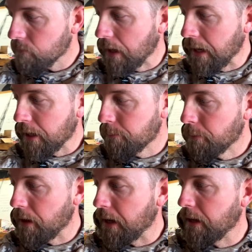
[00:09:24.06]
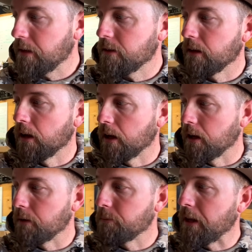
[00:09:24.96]
and
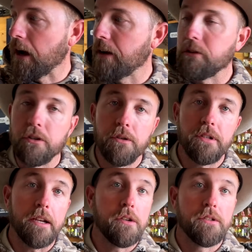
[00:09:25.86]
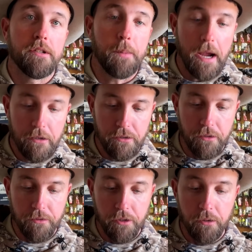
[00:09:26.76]
that I used this past
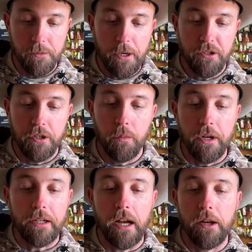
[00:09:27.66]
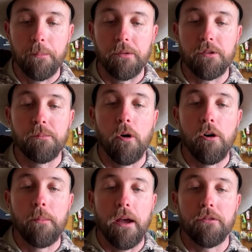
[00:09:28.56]
year too, especially when I got up in the
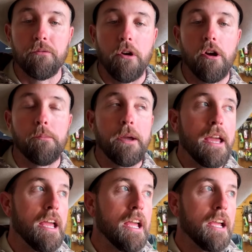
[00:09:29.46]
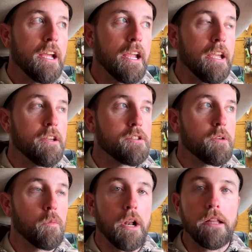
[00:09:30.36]
smallmouth realm, is
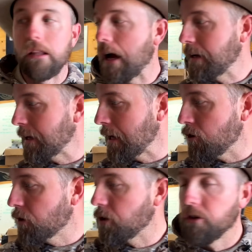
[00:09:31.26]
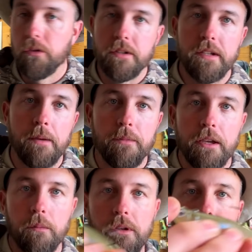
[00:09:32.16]
what I like. And you can do the same
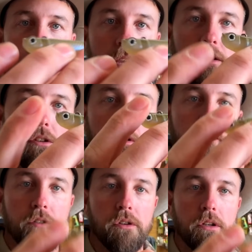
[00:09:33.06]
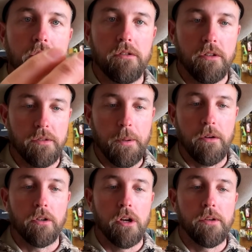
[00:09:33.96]
thing with this bait. This bait
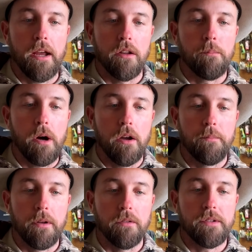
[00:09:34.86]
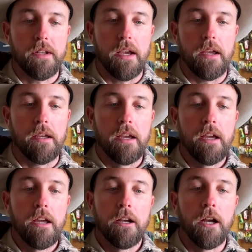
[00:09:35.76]
will go down on the bottom. It'll stay.
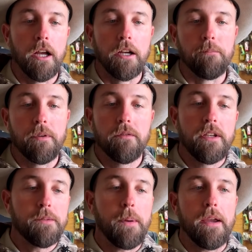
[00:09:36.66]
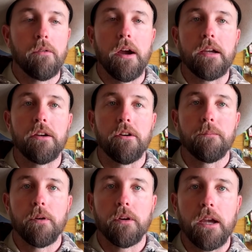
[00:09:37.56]
This bait right
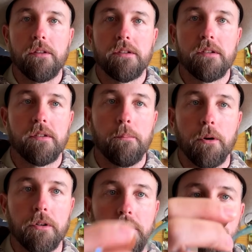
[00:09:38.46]
here. Okay. This is the Berkeley